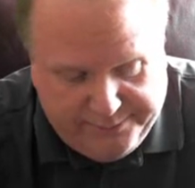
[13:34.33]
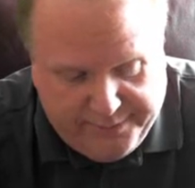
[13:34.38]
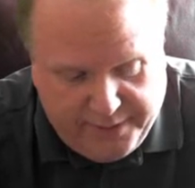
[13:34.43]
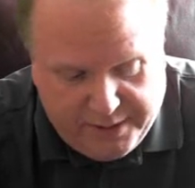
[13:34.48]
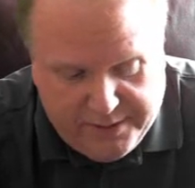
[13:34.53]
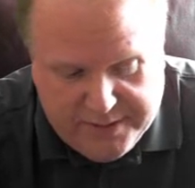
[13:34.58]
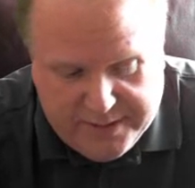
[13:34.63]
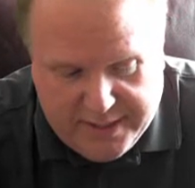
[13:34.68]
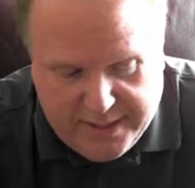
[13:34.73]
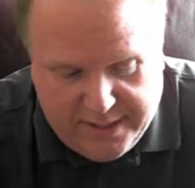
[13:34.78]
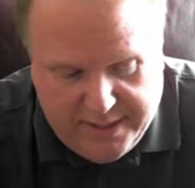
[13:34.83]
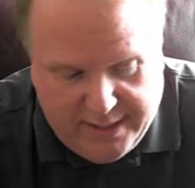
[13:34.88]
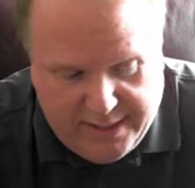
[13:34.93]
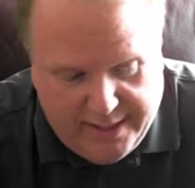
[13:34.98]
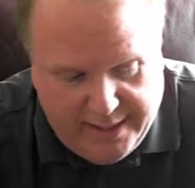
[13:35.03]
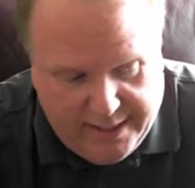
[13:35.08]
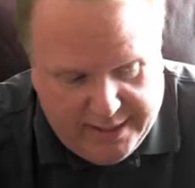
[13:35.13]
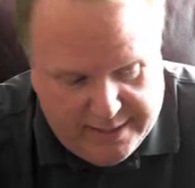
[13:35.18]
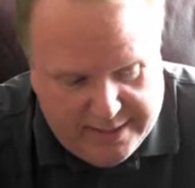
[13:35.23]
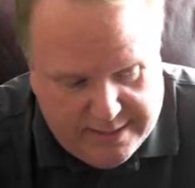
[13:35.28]
Thursday
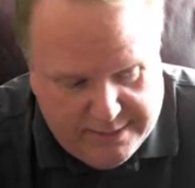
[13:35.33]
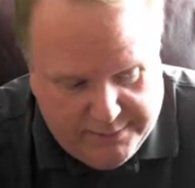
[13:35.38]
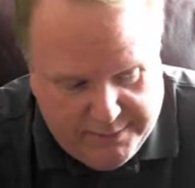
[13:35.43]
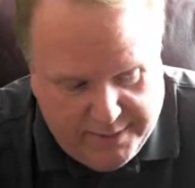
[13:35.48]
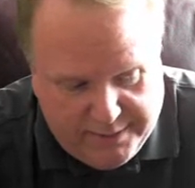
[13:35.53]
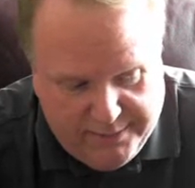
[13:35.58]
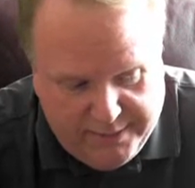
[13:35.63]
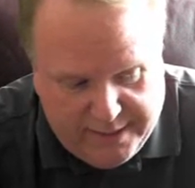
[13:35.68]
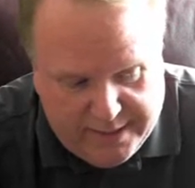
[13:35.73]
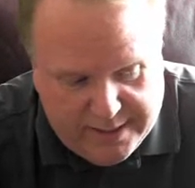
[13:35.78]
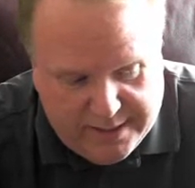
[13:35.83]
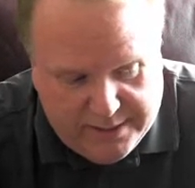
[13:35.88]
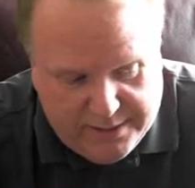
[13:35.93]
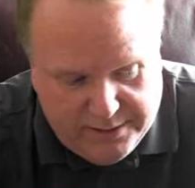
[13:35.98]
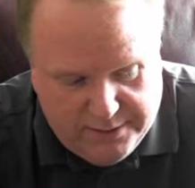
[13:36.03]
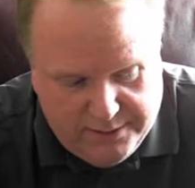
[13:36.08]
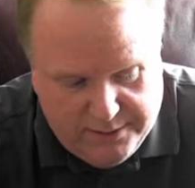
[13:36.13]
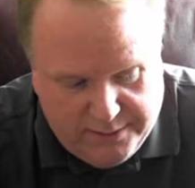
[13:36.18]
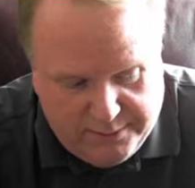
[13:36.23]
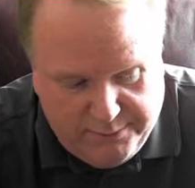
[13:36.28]
nights we went
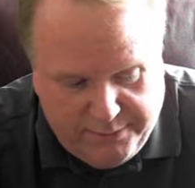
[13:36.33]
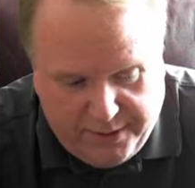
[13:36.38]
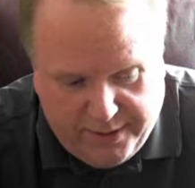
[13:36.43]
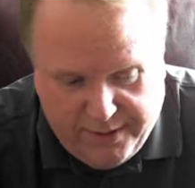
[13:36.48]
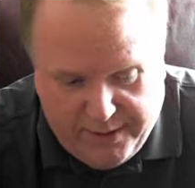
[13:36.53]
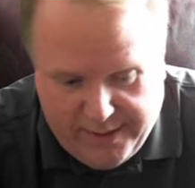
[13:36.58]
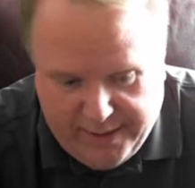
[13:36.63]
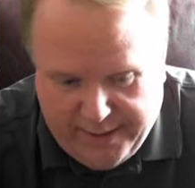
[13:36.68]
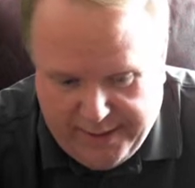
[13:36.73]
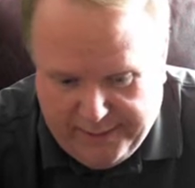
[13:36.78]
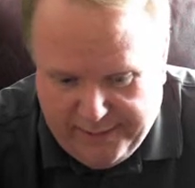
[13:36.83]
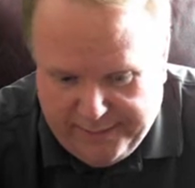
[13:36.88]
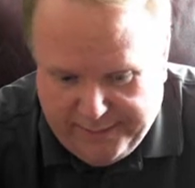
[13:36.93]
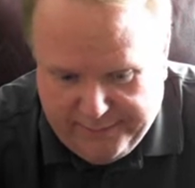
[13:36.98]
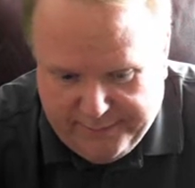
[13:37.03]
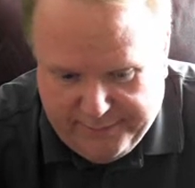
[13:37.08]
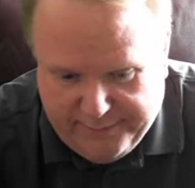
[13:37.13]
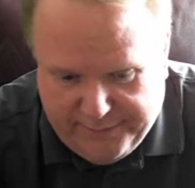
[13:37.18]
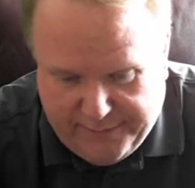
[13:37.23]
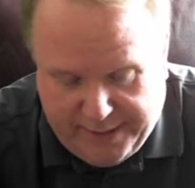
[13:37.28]
to the party.
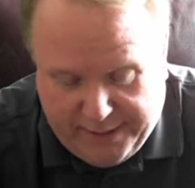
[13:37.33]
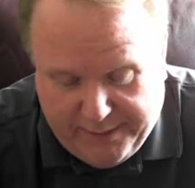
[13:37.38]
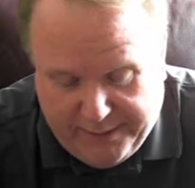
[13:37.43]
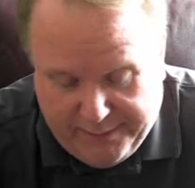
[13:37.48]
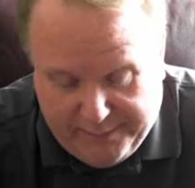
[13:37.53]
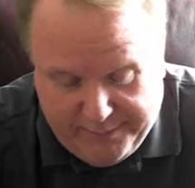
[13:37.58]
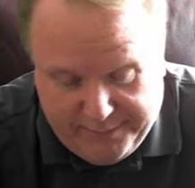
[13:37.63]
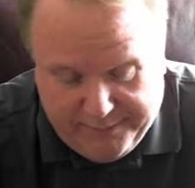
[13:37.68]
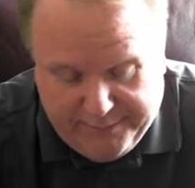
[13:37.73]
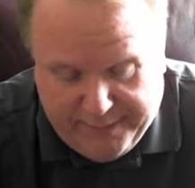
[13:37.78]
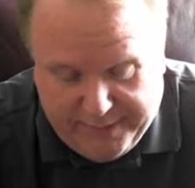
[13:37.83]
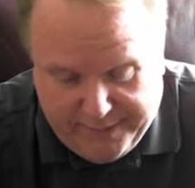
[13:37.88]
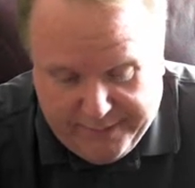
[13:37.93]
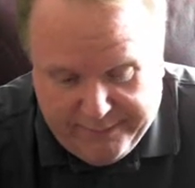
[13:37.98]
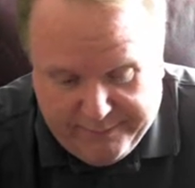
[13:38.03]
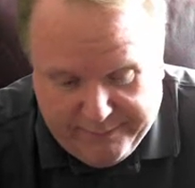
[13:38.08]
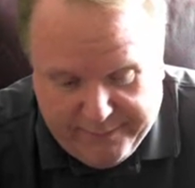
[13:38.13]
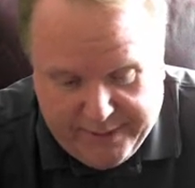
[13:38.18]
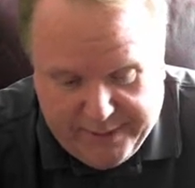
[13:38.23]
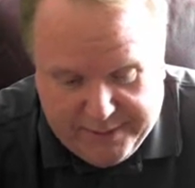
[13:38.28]
Well,
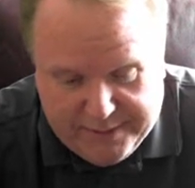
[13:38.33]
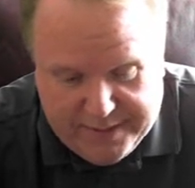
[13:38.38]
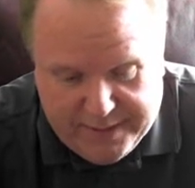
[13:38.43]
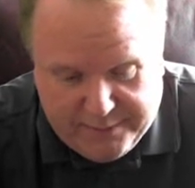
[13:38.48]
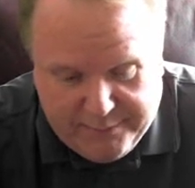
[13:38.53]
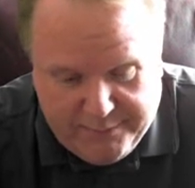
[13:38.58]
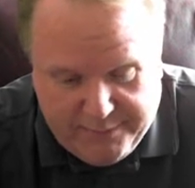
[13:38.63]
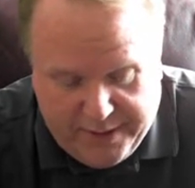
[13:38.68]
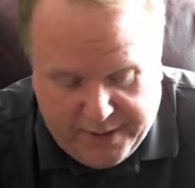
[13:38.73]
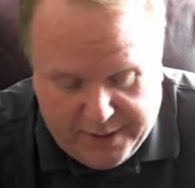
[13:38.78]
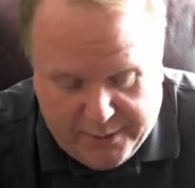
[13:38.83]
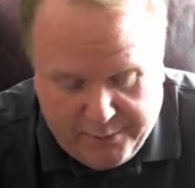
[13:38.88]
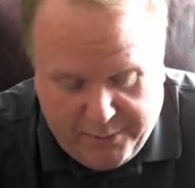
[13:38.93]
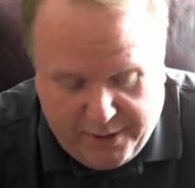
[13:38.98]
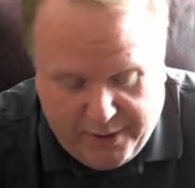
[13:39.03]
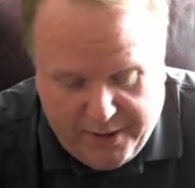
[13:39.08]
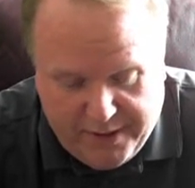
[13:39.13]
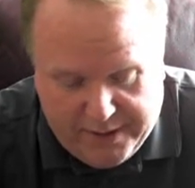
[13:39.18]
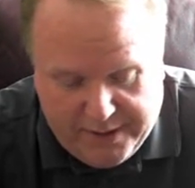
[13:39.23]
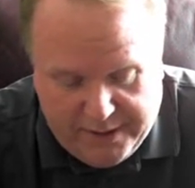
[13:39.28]
it was at the
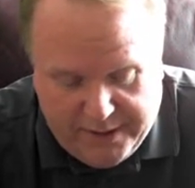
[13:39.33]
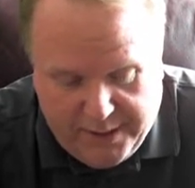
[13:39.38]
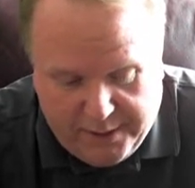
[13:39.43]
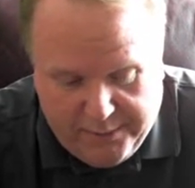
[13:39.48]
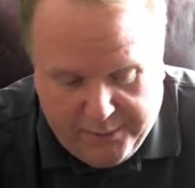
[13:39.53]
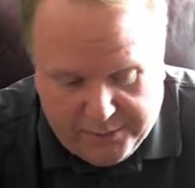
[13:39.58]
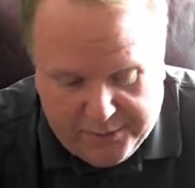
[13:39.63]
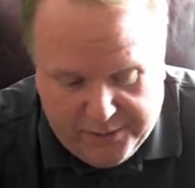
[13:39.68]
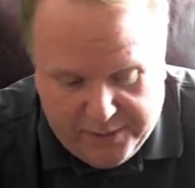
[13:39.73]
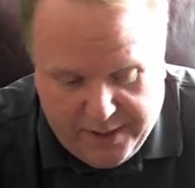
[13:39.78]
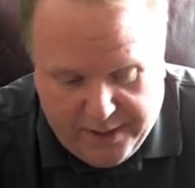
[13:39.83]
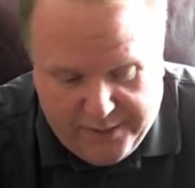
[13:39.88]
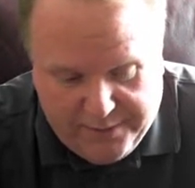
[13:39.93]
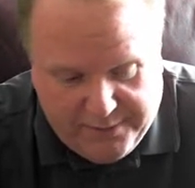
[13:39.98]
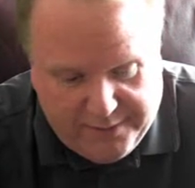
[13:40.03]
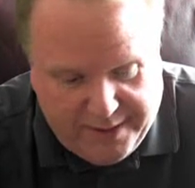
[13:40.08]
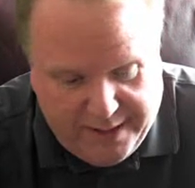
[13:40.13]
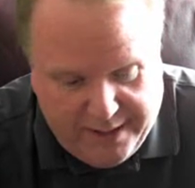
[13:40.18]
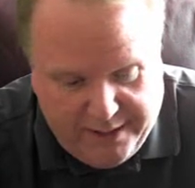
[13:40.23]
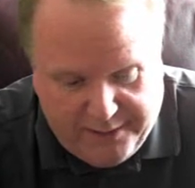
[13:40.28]
bar at the Doubletree
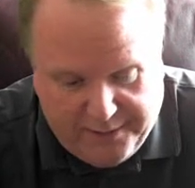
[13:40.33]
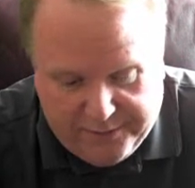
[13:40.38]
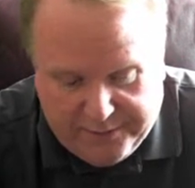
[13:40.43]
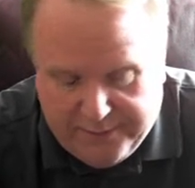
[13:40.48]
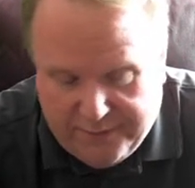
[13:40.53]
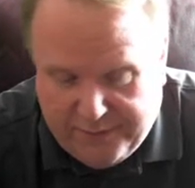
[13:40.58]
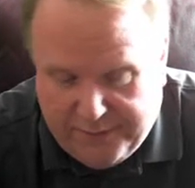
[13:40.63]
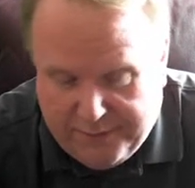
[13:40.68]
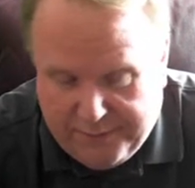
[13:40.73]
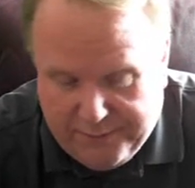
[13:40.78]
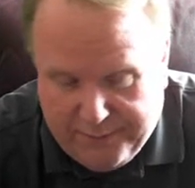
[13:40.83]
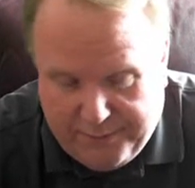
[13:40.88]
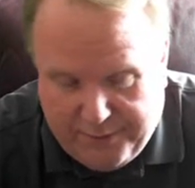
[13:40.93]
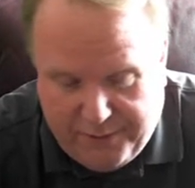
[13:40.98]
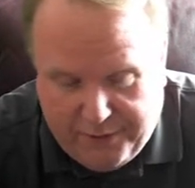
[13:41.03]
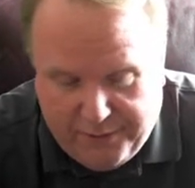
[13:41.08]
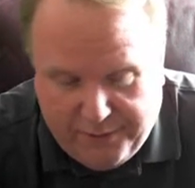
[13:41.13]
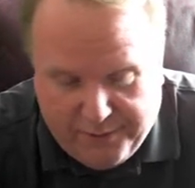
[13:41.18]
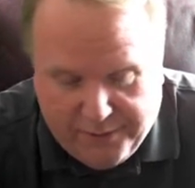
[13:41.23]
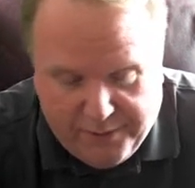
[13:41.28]
where they all saw
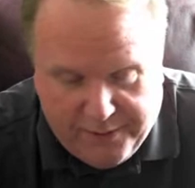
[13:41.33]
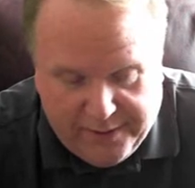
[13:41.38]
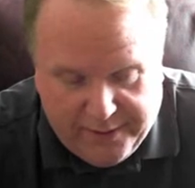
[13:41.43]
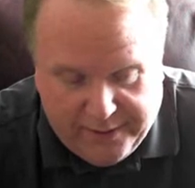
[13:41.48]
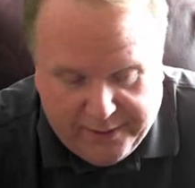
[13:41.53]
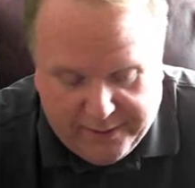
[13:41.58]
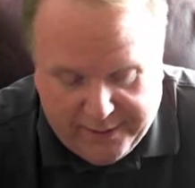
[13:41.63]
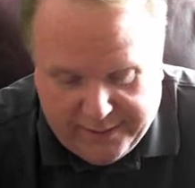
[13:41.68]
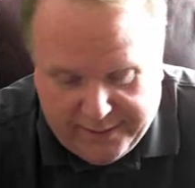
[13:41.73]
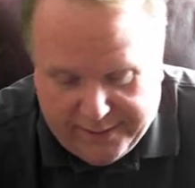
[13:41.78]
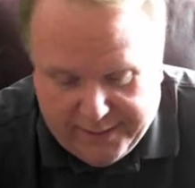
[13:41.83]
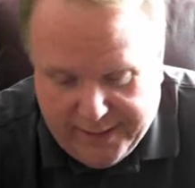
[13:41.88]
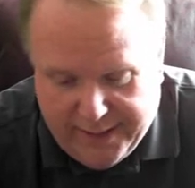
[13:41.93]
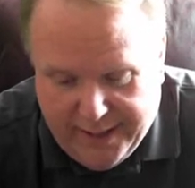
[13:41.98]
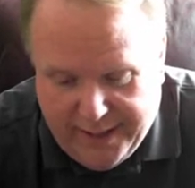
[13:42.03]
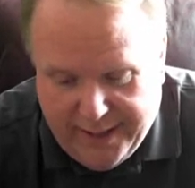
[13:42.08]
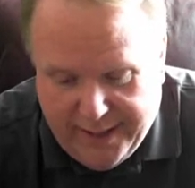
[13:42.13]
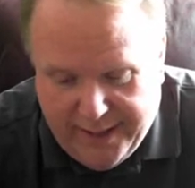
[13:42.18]
Paul Hornung,